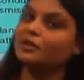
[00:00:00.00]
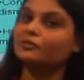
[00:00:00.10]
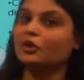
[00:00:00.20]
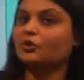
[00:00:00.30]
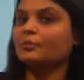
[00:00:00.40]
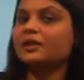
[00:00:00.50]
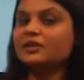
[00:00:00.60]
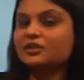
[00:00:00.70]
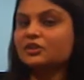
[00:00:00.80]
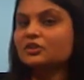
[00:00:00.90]
of
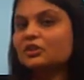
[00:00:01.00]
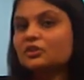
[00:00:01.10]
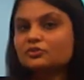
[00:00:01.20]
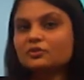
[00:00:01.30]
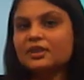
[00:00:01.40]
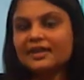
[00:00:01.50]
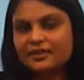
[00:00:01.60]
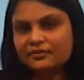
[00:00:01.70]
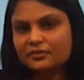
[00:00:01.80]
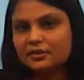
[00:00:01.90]
documentation so that
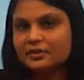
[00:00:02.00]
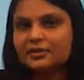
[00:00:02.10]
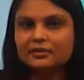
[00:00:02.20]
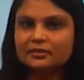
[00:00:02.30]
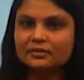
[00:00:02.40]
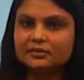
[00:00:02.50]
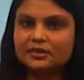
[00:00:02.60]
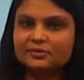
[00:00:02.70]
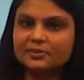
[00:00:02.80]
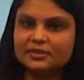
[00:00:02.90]

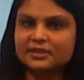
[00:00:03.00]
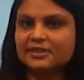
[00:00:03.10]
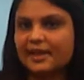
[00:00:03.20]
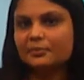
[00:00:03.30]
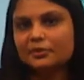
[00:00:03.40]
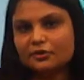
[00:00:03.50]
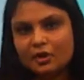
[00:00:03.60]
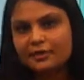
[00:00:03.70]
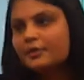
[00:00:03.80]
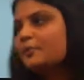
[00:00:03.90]
dismissals can be done